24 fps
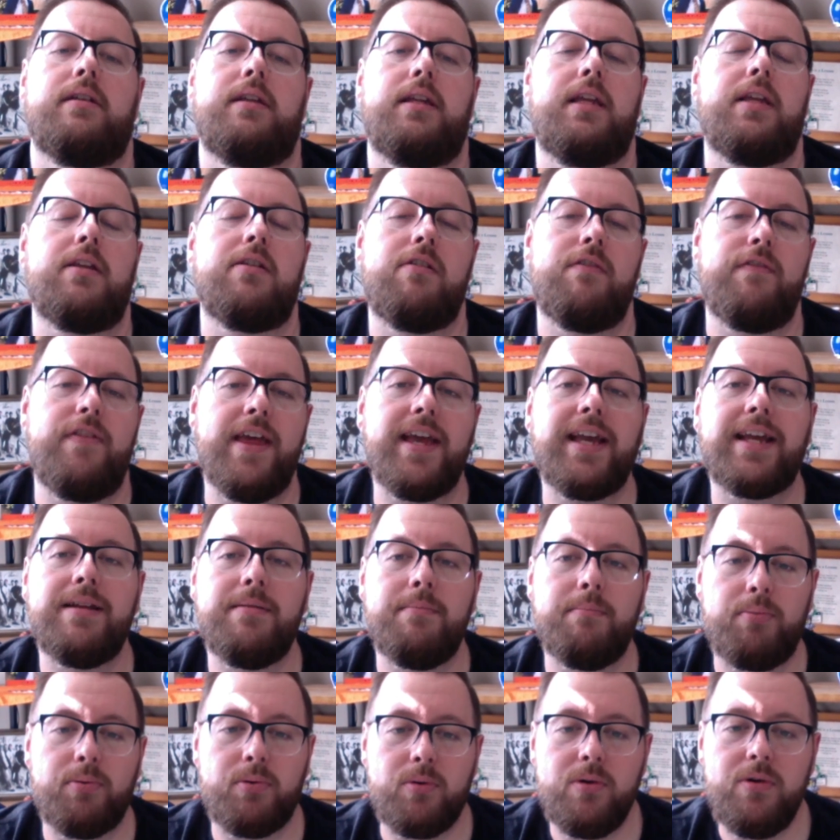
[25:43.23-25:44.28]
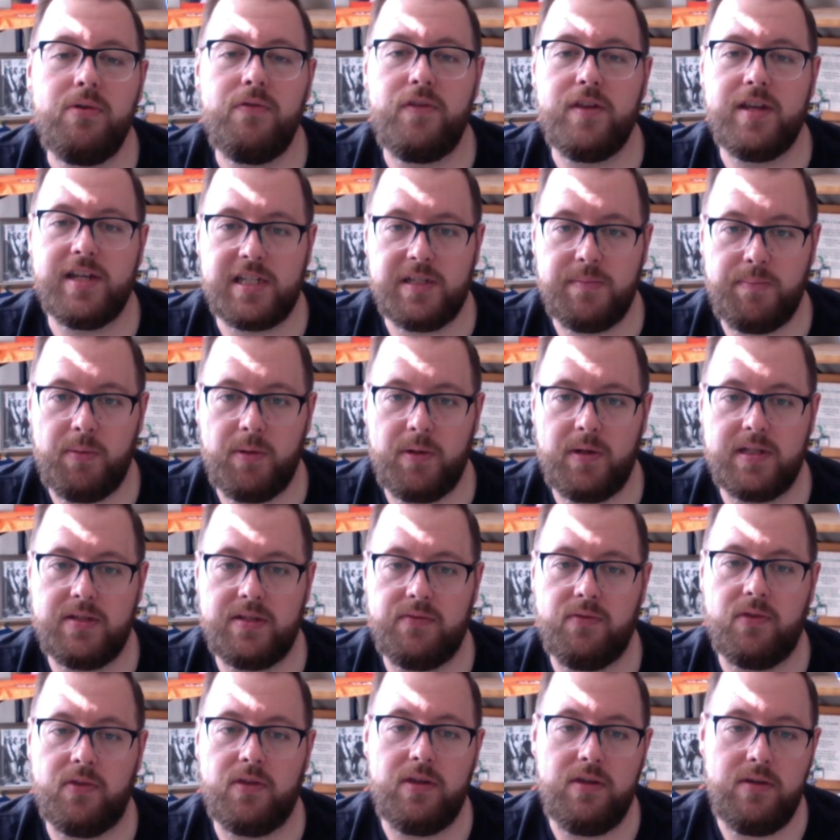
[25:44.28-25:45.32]
if they can improve the experience
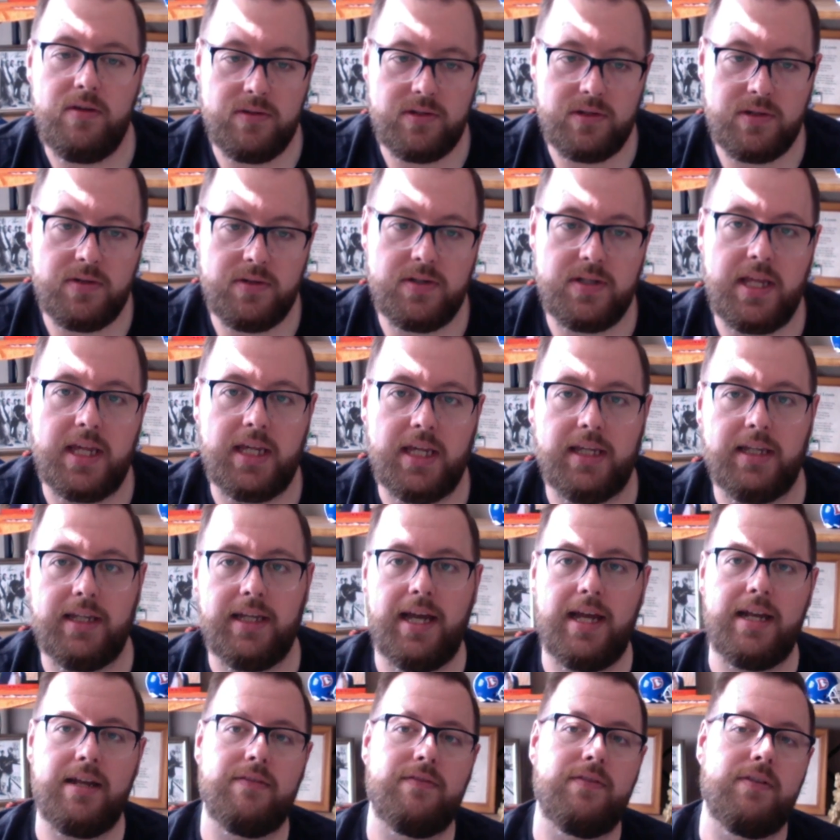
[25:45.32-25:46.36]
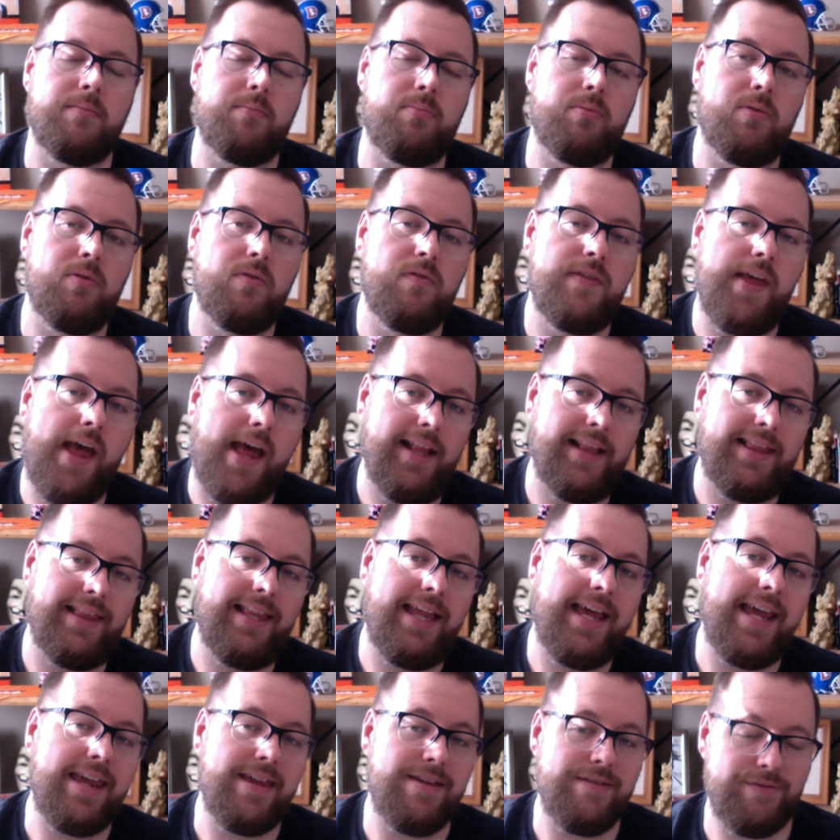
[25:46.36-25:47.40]
for the users, they can kind of improve that
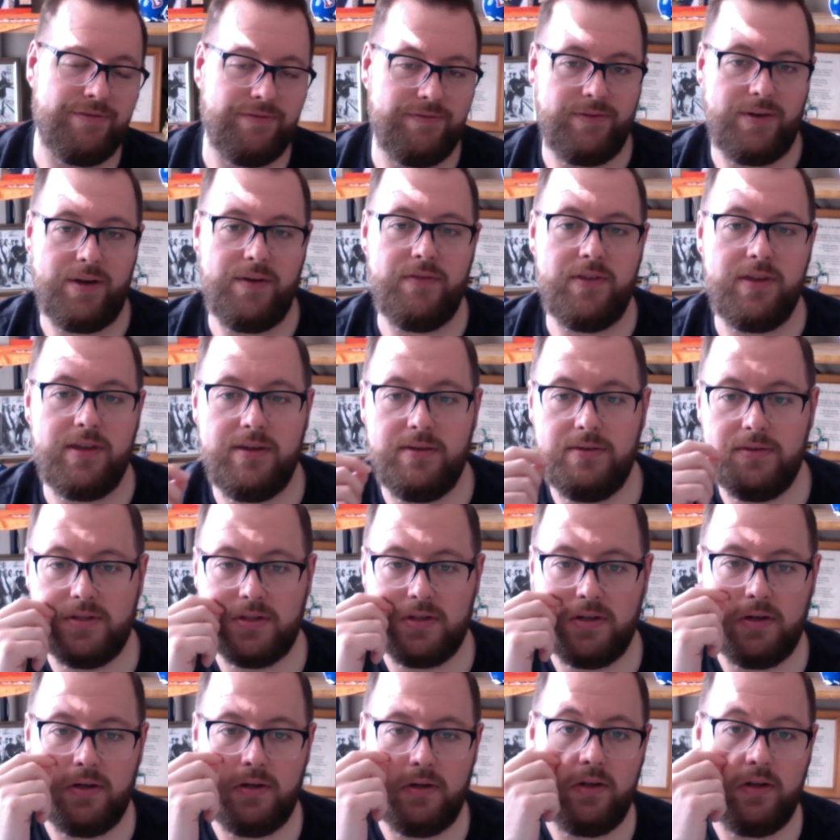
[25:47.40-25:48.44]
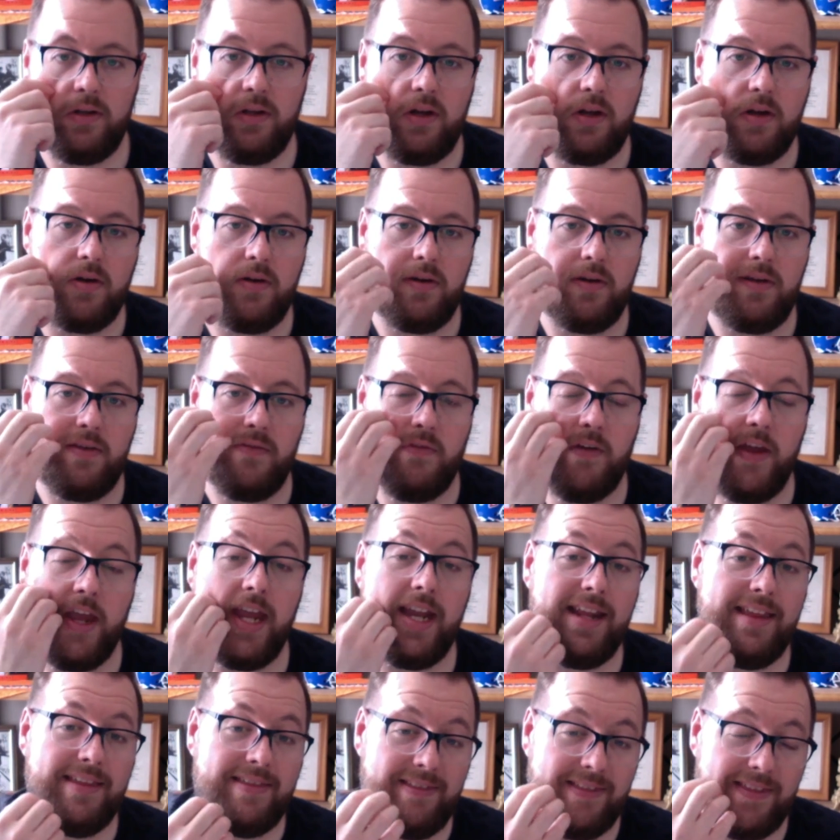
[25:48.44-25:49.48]
life of the user. If
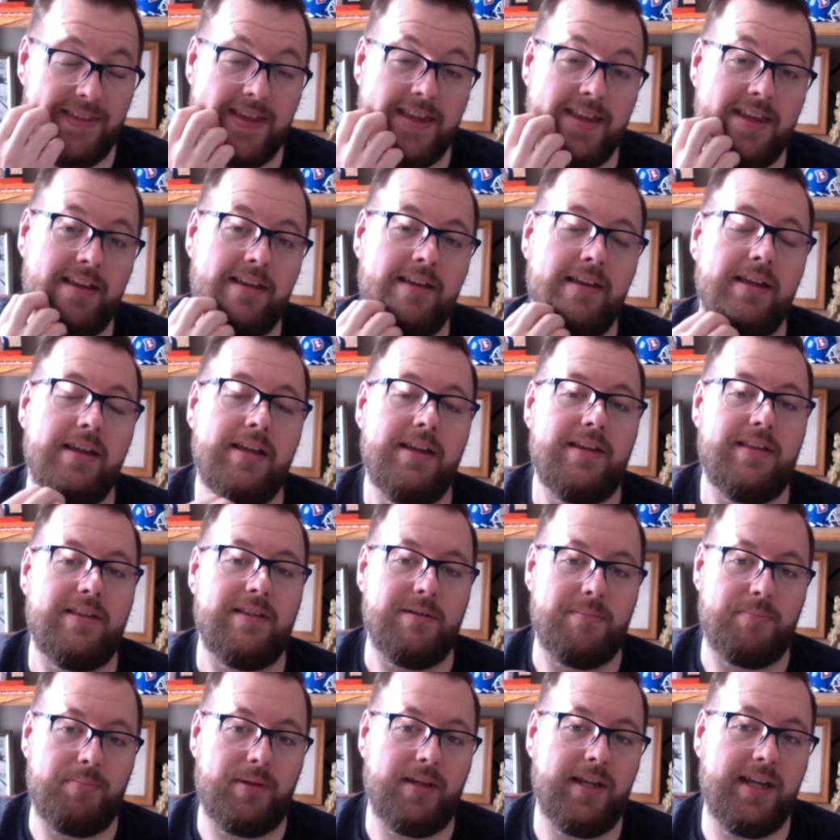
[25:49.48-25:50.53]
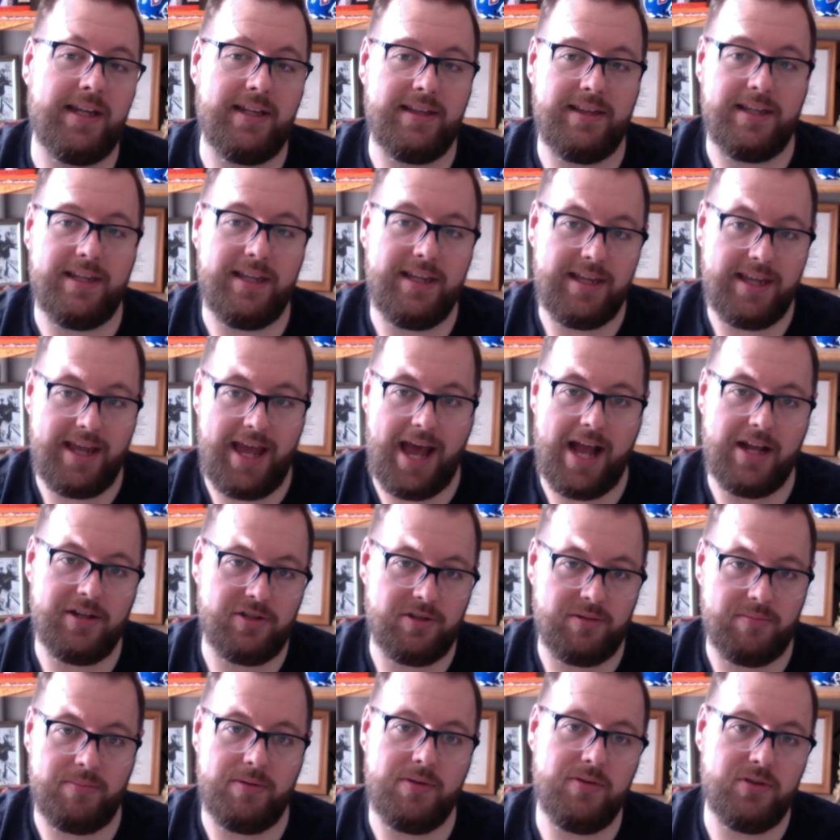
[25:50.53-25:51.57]
anything, they're playing the
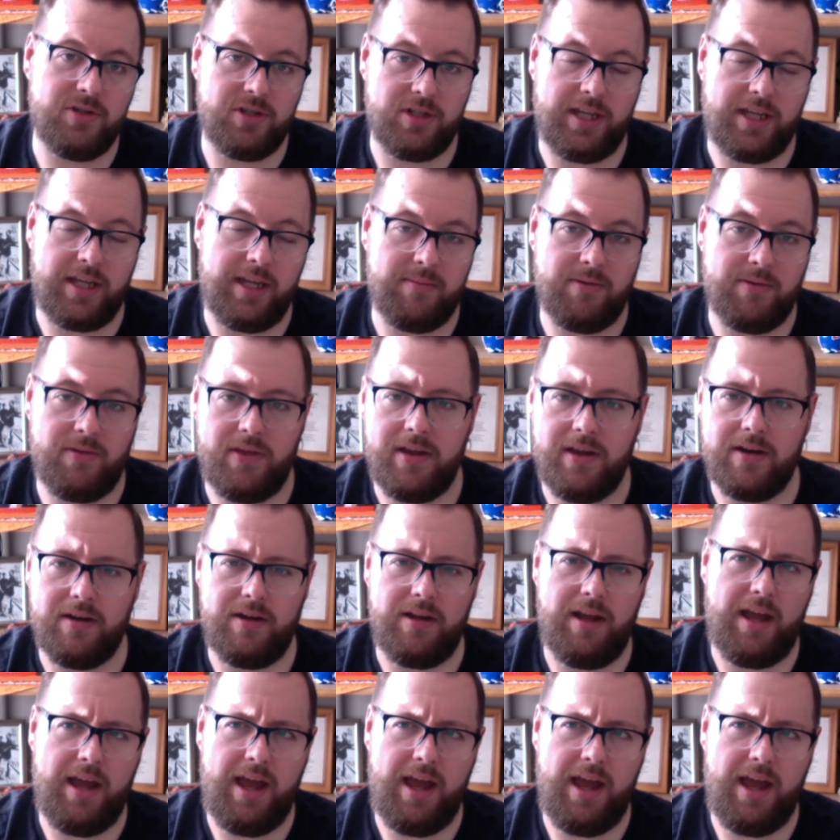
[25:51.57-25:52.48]
attribution game, or the,